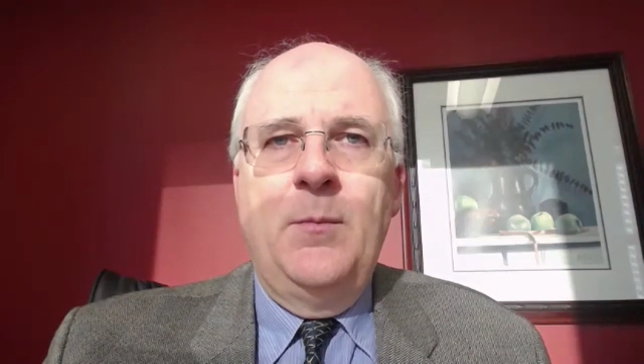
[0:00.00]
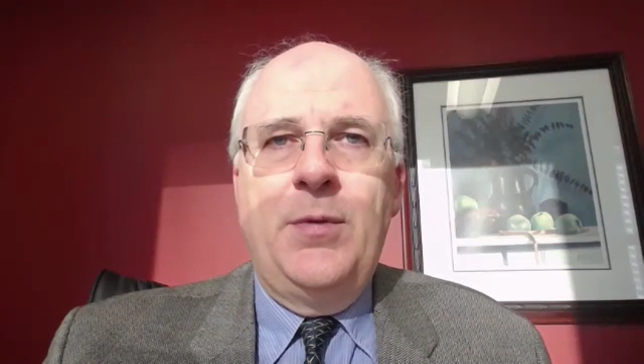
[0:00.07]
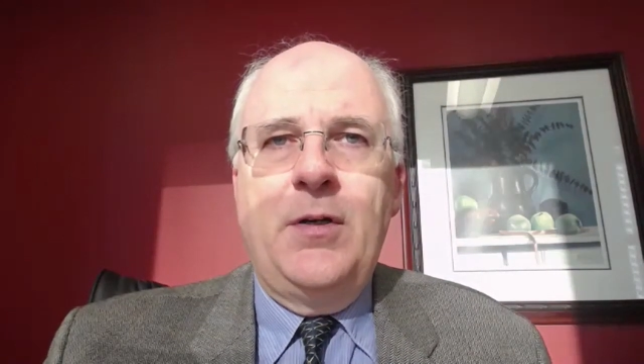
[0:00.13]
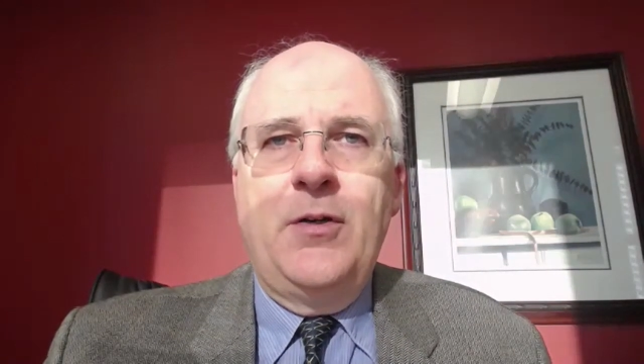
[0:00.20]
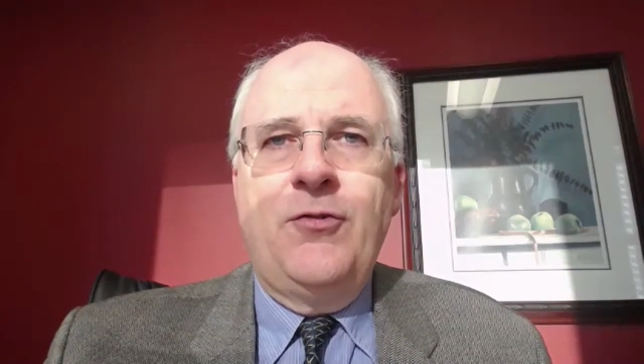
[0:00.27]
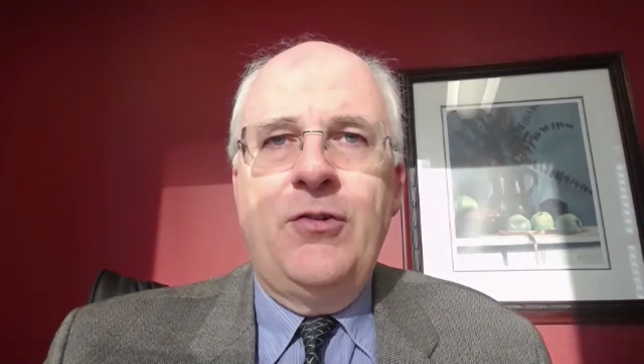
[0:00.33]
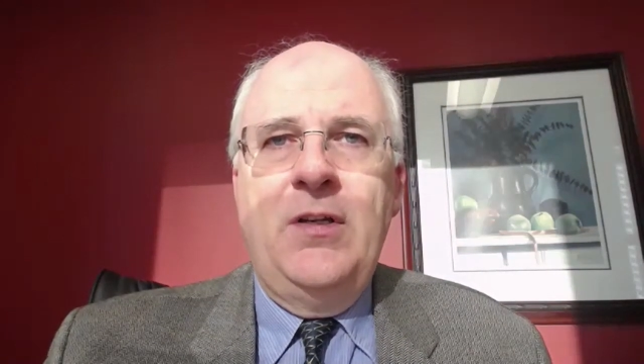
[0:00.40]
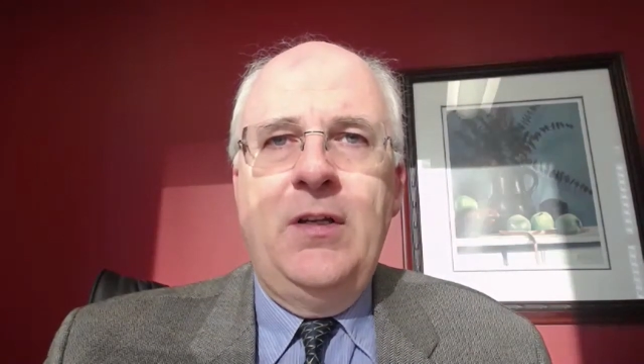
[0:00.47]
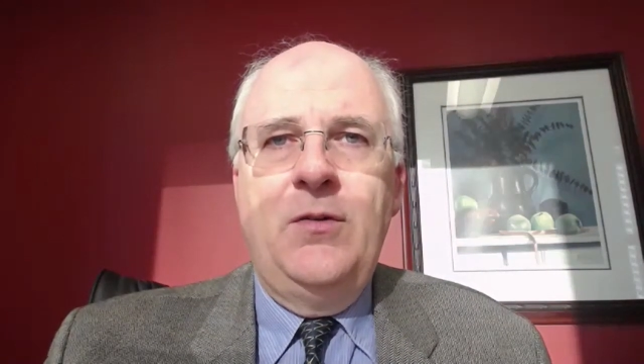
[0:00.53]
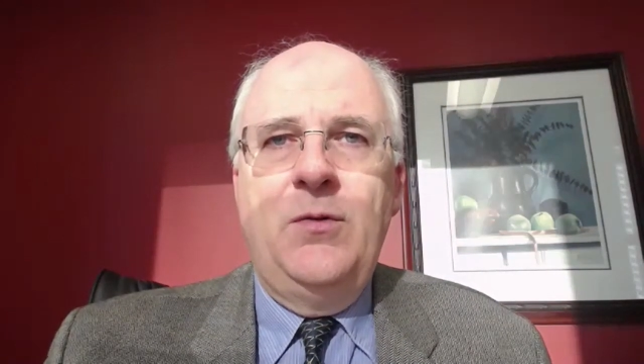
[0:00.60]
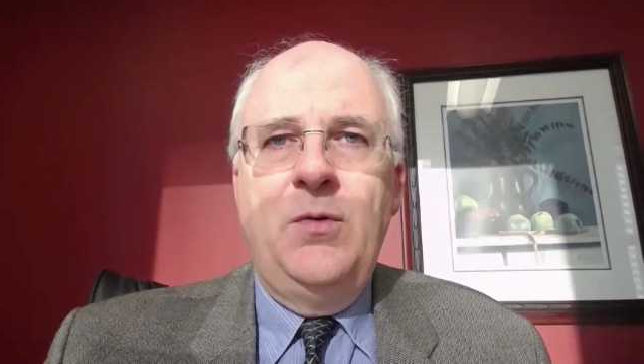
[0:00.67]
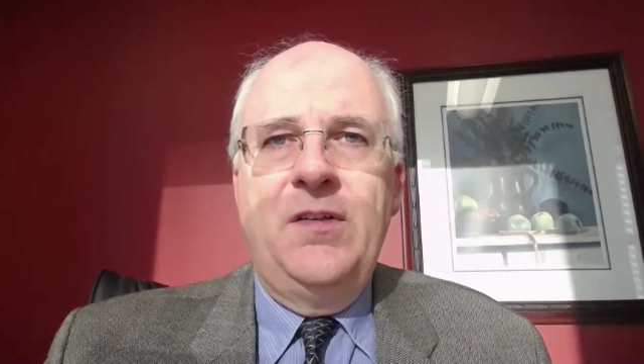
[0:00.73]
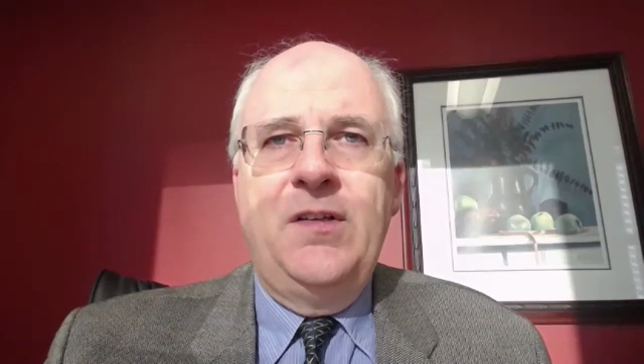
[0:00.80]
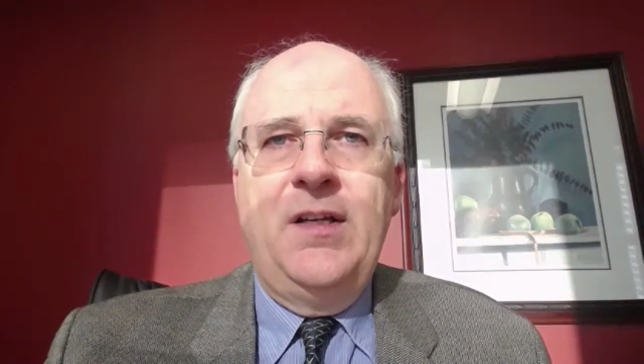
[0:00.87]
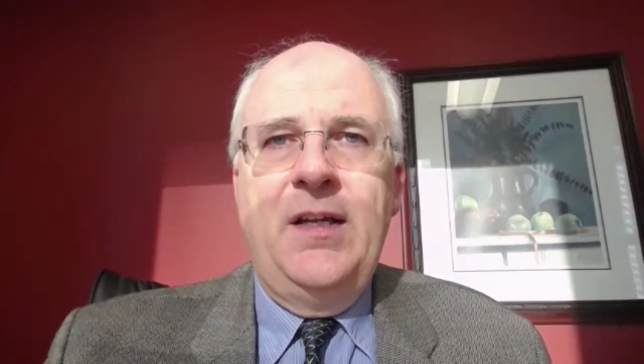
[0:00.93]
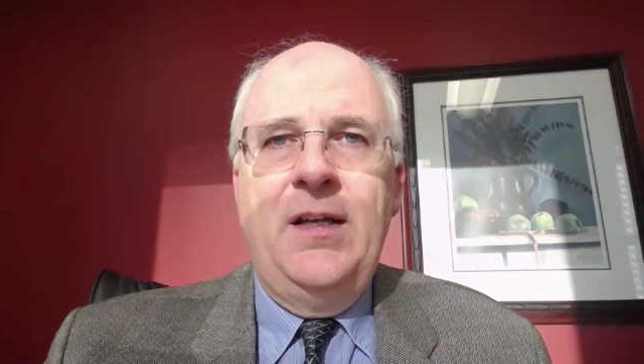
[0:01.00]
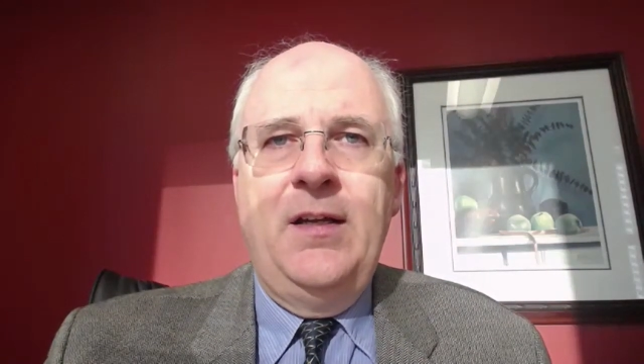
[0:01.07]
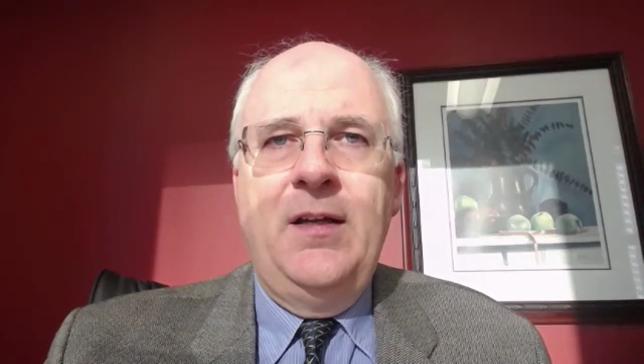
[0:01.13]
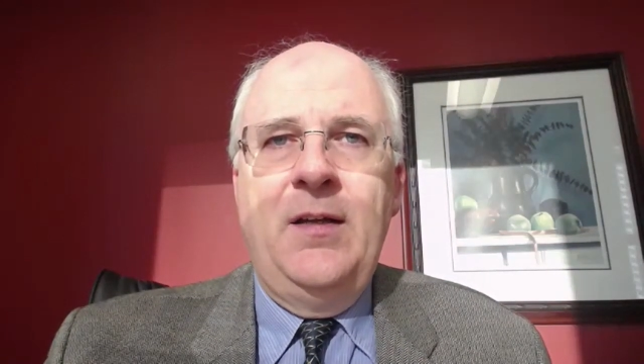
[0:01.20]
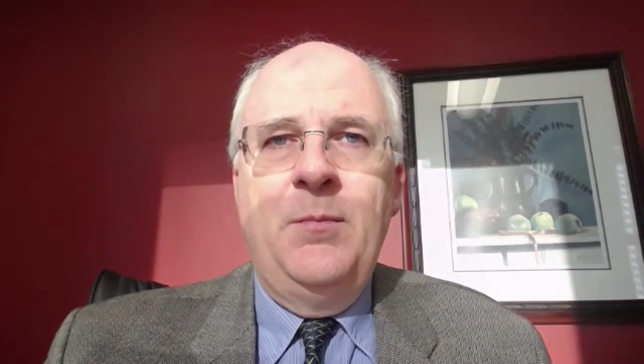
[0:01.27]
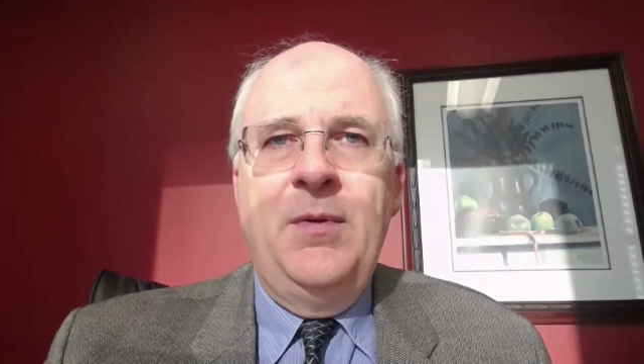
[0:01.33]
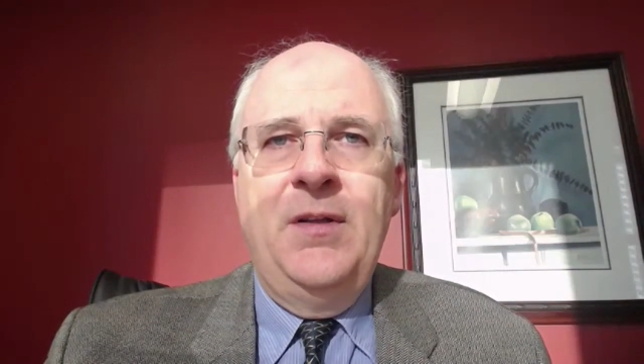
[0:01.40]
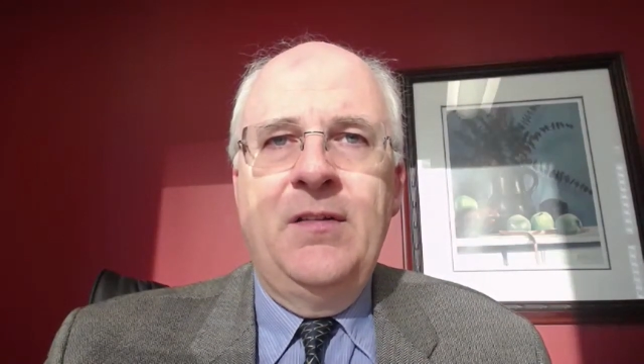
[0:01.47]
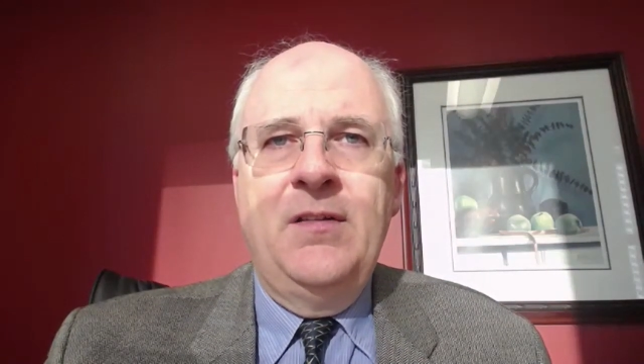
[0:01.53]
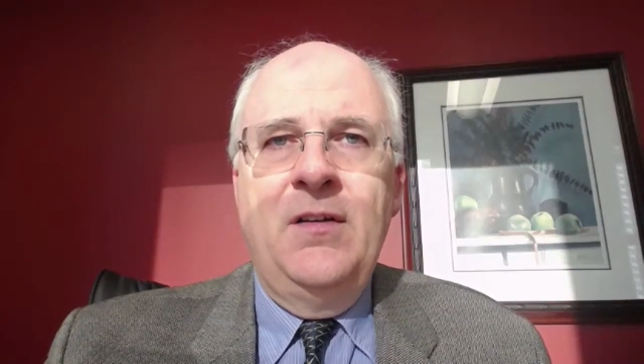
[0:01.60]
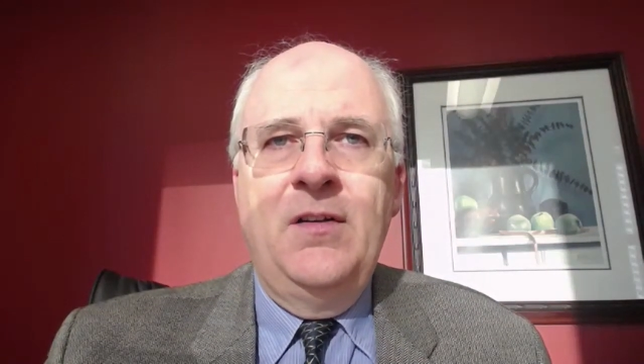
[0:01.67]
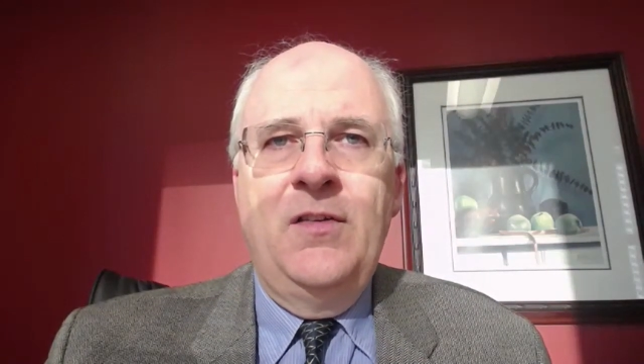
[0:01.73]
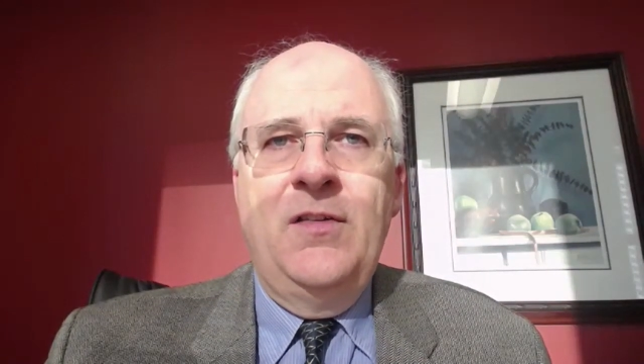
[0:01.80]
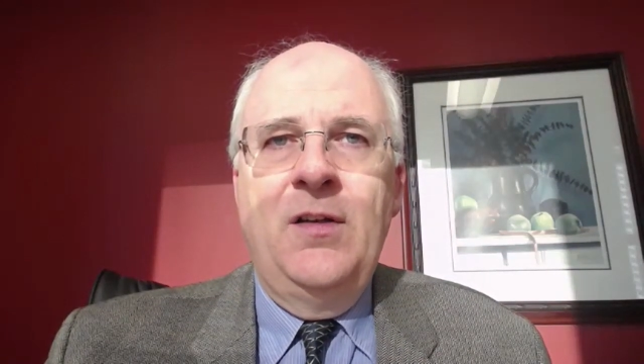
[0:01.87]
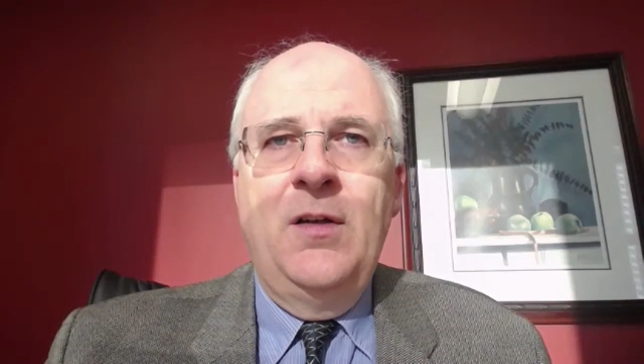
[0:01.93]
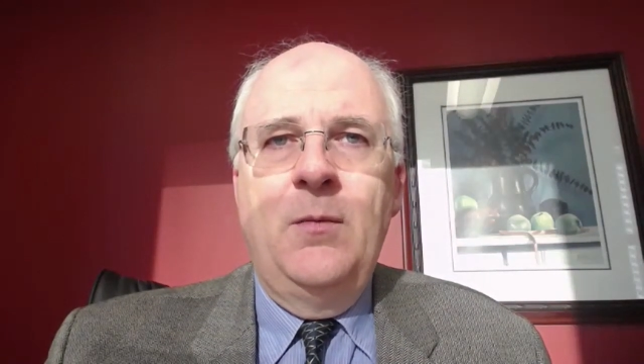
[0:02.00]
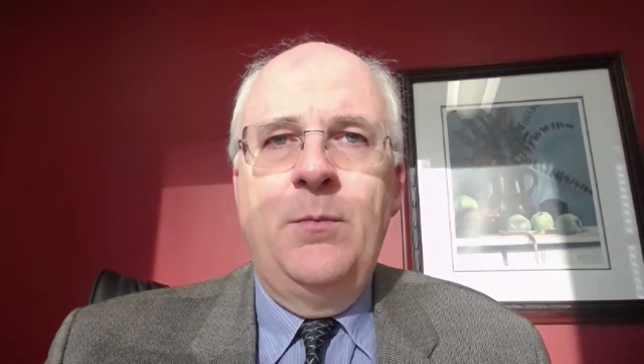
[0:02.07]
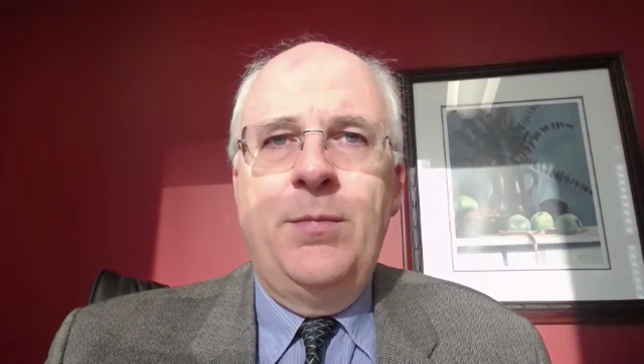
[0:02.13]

partially to stay in business,